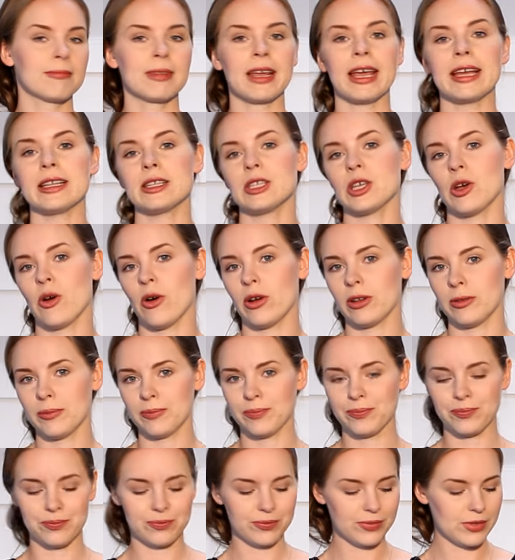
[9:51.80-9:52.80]
And so on
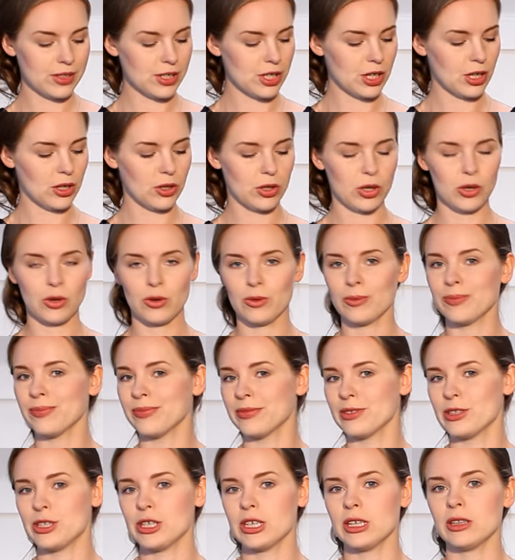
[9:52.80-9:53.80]
till you
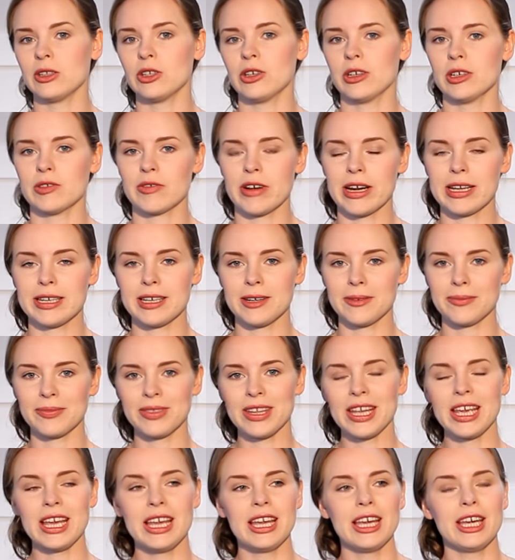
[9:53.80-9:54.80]
till you are ready.
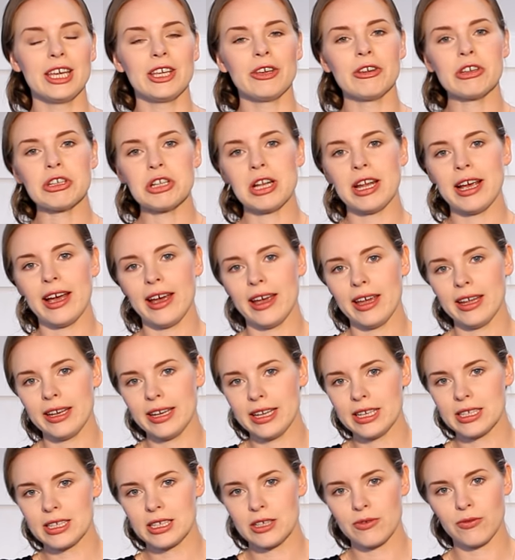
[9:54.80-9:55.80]
Usually I
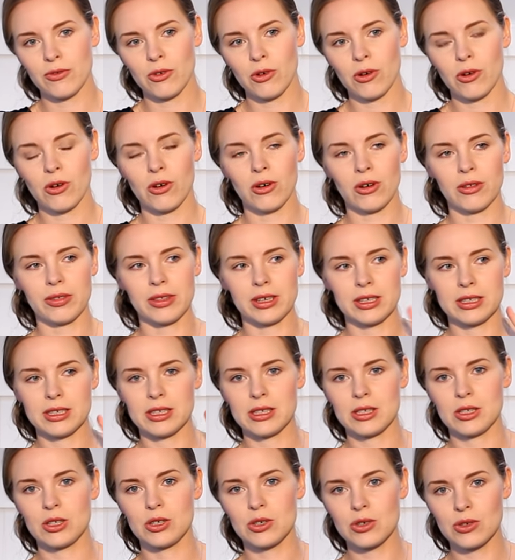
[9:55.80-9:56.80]
need for
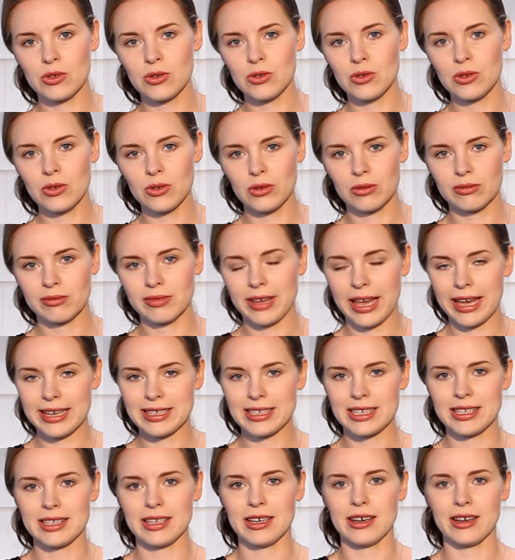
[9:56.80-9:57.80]
these two
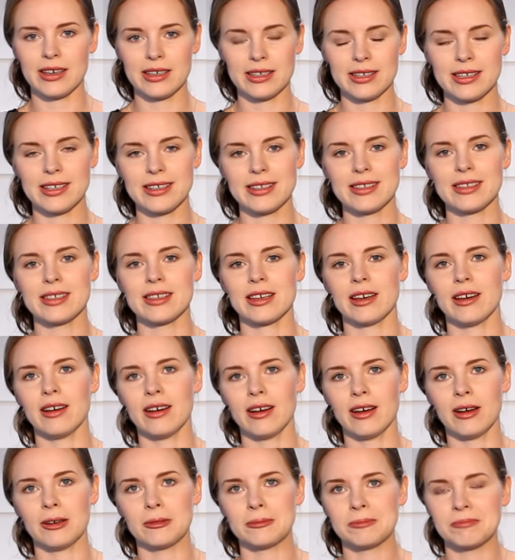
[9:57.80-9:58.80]
exercises
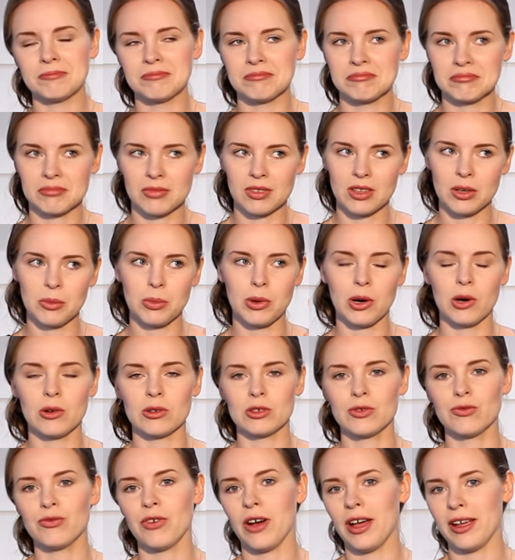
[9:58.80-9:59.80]
um,
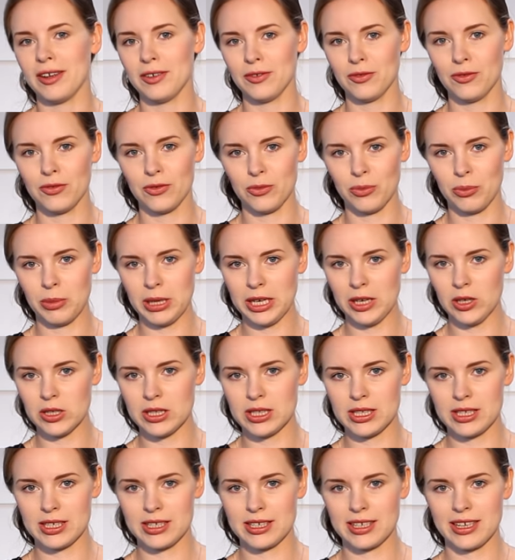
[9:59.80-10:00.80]
about five
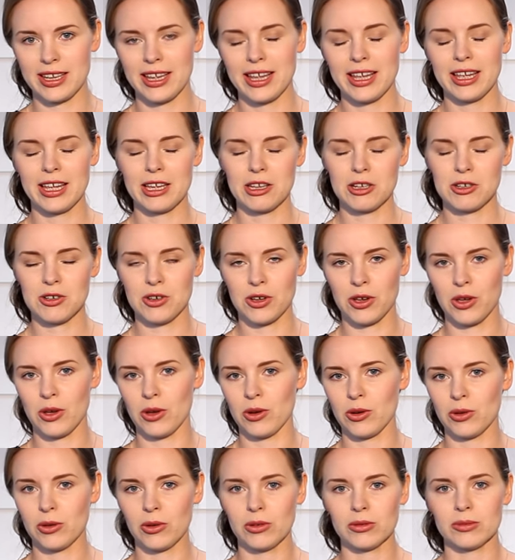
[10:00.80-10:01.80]
minutes to
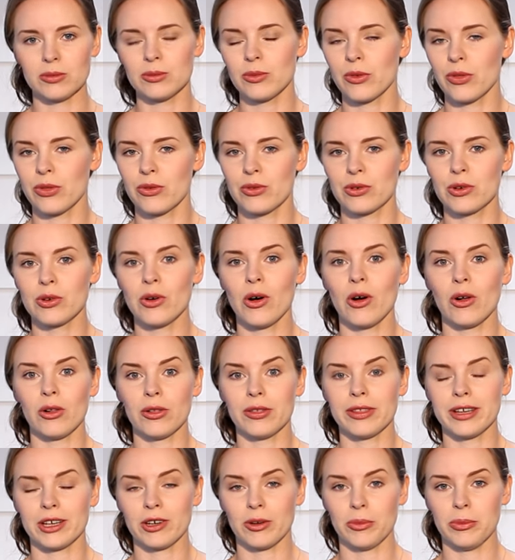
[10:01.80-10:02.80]
go through all
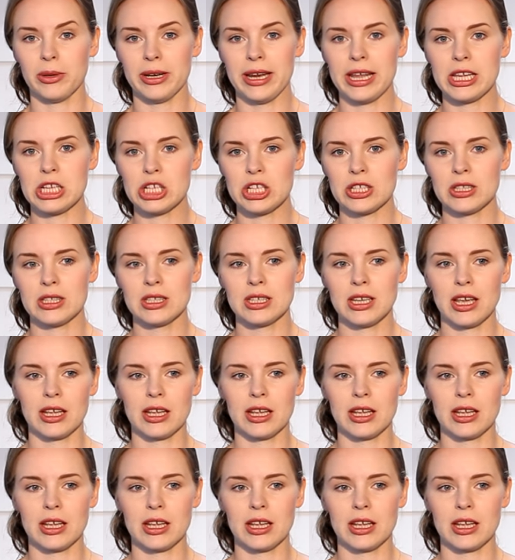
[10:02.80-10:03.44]
the combinations,